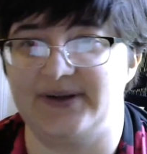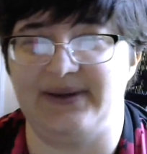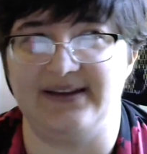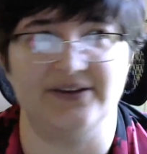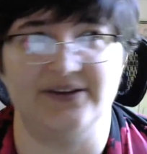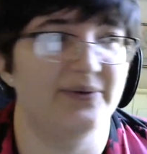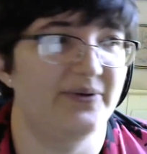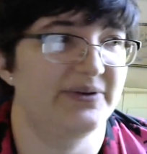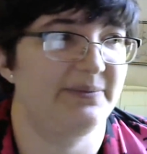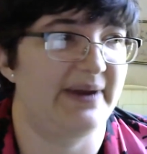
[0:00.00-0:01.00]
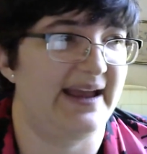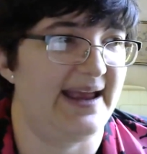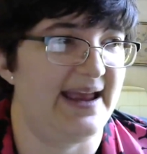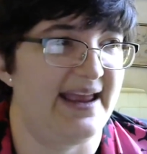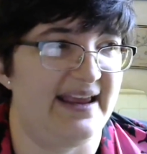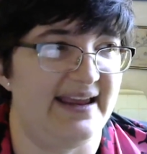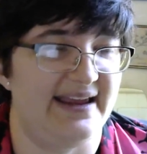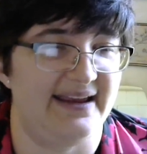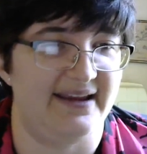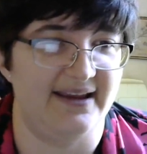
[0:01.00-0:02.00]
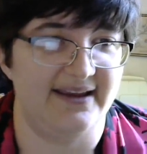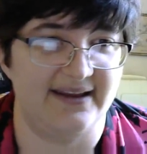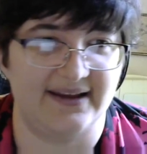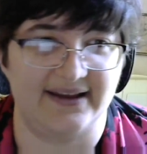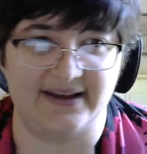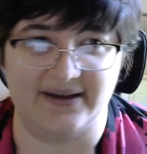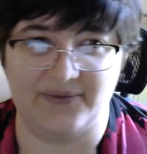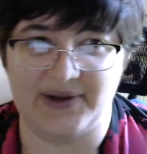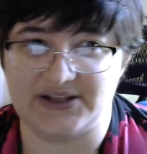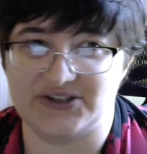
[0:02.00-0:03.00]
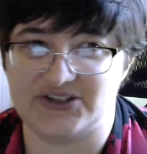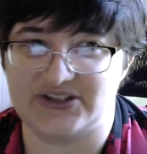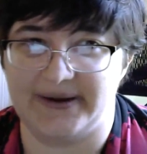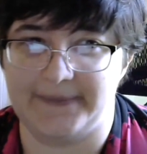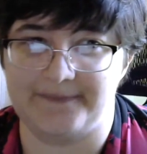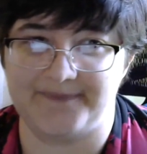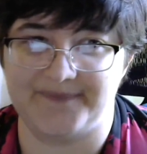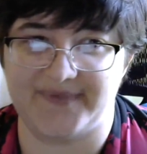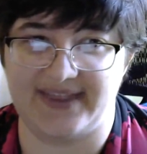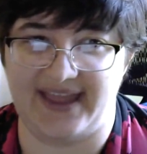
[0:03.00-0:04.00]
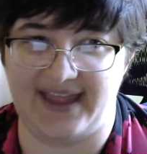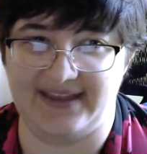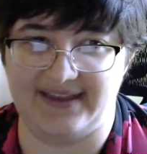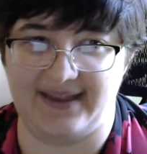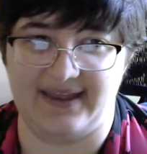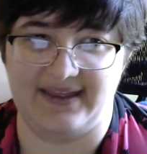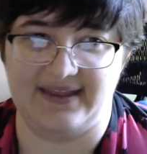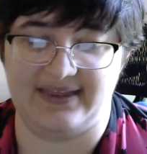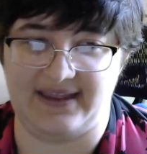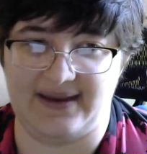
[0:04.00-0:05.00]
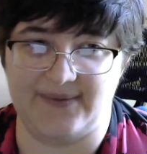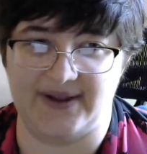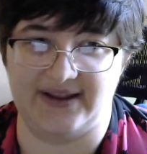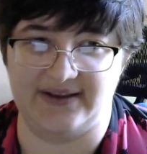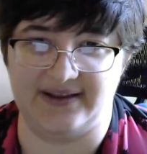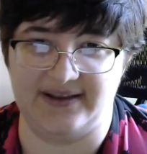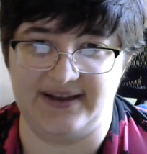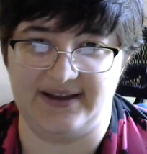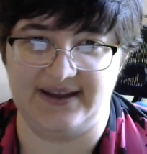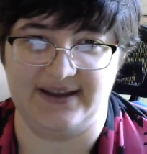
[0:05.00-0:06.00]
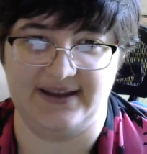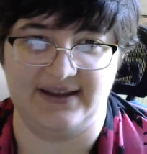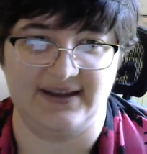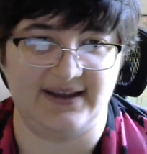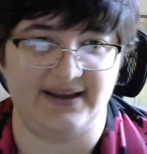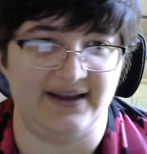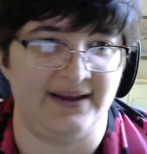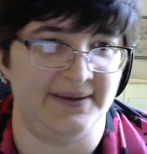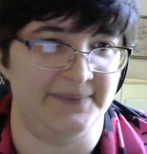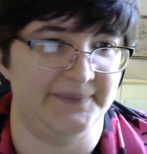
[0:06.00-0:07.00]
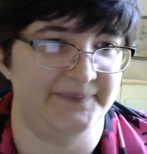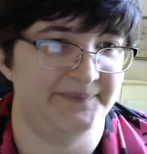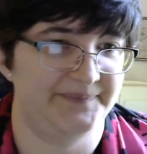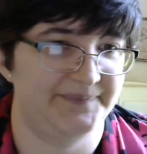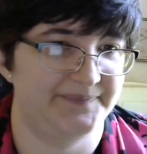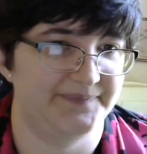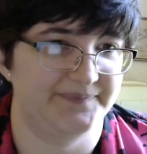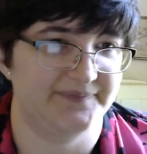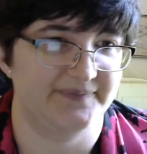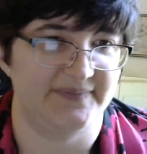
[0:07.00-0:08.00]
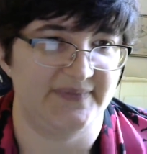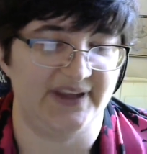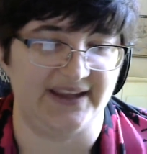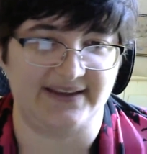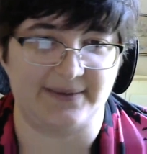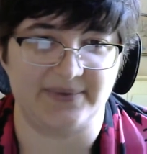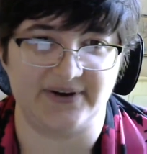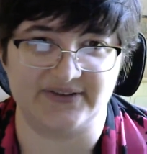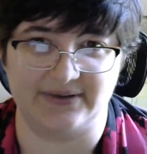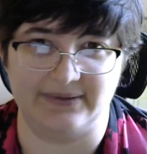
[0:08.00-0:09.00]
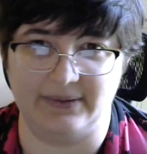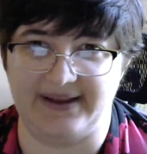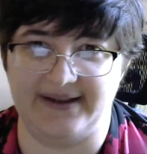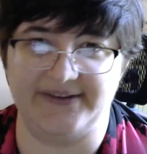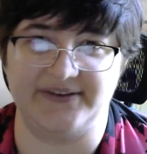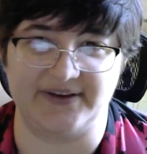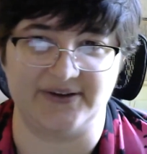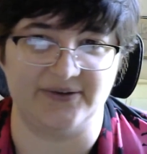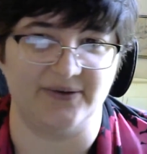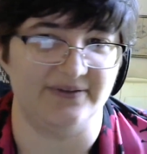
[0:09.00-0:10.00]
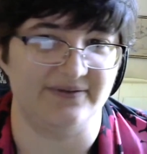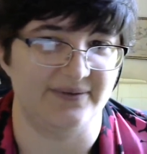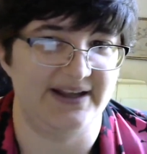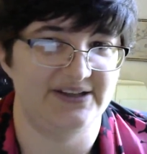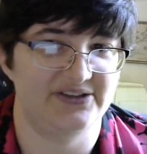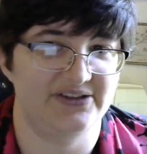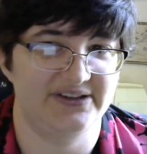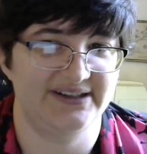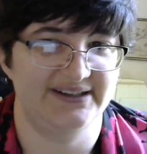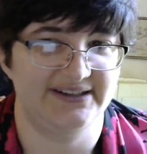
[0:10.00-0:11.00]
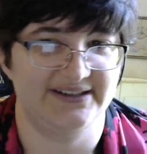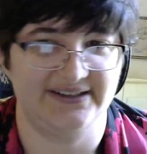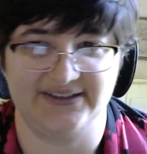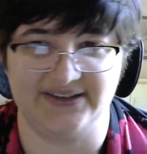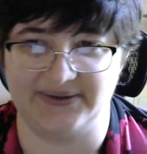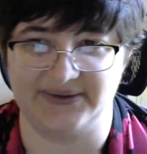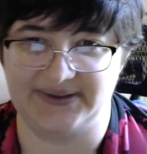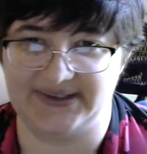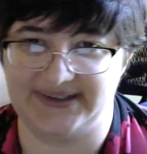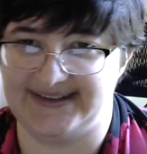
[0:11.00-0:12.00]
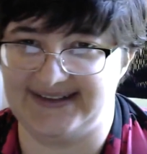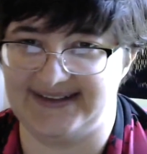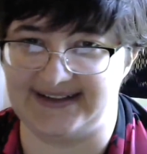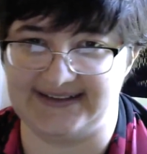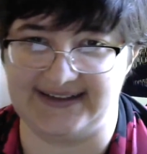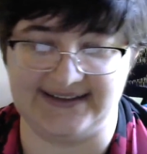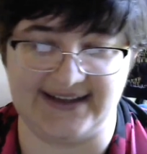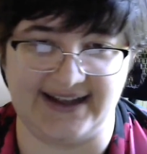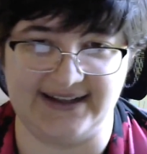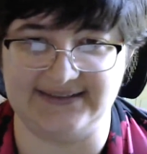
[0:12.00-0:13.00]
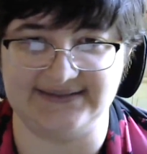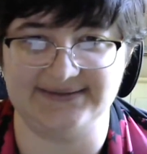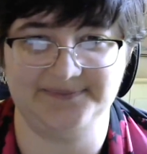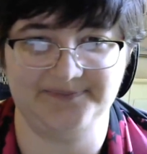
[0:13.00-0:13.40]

being controlled by a witch, then they will, like that person will be under the control of the witch. So, dun dun dun.